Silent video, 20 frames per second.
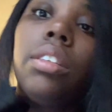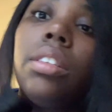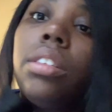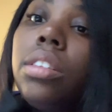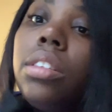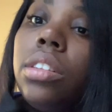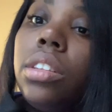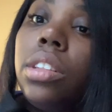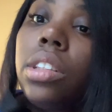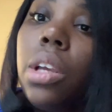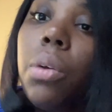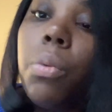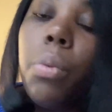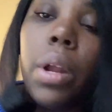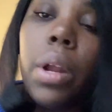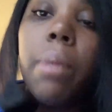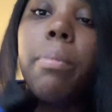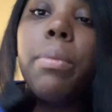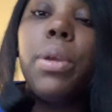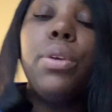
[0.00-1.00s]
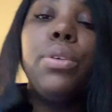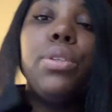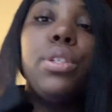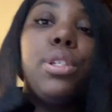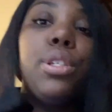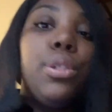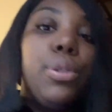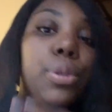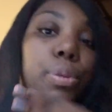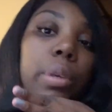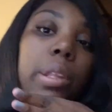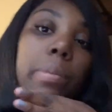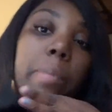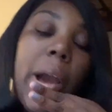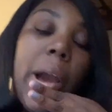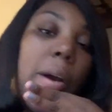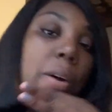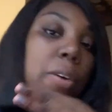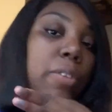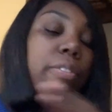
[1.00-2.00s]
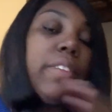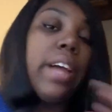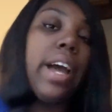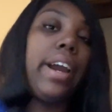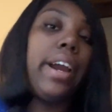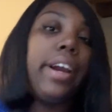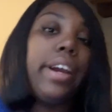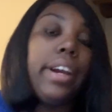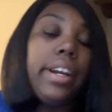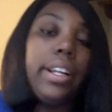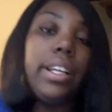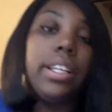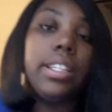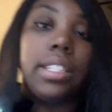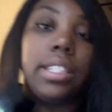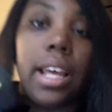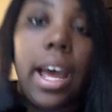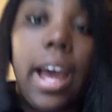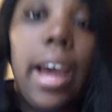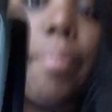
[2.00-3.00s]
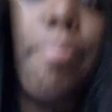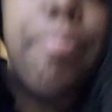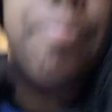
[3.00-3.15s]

see what I'm used to with my old flat iron is that